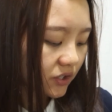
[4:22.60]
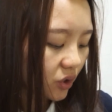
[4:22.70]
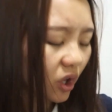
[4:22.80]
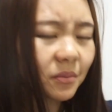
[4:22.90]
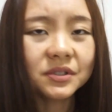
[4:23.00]
So
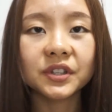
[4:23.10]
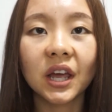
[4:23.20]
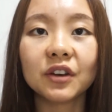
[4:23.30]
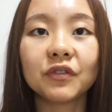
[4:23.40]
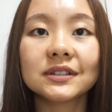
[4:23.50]
it almost
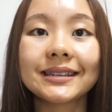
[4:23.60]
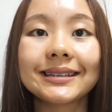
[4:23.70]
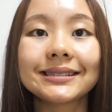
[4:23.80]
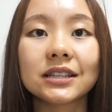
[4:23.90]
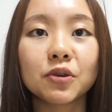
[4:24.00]
kind of feels like
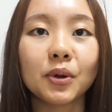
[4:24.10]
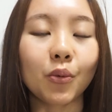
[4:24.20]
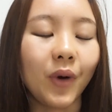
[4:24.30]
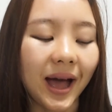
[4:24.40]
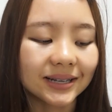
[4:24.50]
it's a little bit
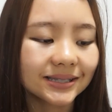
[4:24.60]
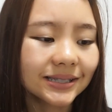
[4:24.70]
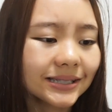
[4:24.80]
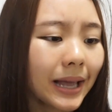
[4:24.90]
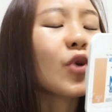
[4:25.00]

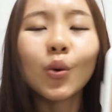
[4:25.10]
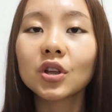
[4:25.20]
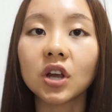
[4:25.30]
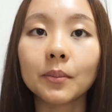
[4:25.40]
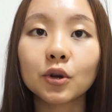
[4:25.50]
waxy,
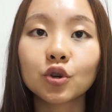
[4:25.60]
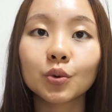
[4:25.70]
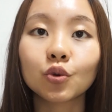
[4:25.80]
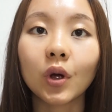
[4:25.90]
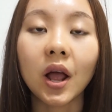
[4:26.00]
which I'm not sure
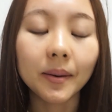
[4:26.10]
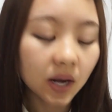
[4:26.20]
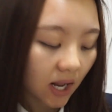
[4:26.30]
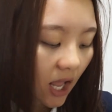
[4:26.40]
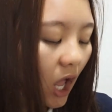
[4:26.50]
what's going on,
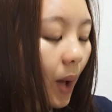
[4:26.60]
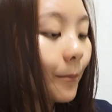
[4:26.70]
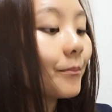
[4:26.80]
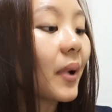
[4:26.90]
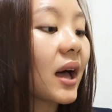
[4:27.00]

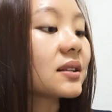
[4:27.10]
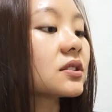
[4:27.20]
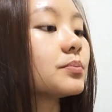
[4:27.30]
but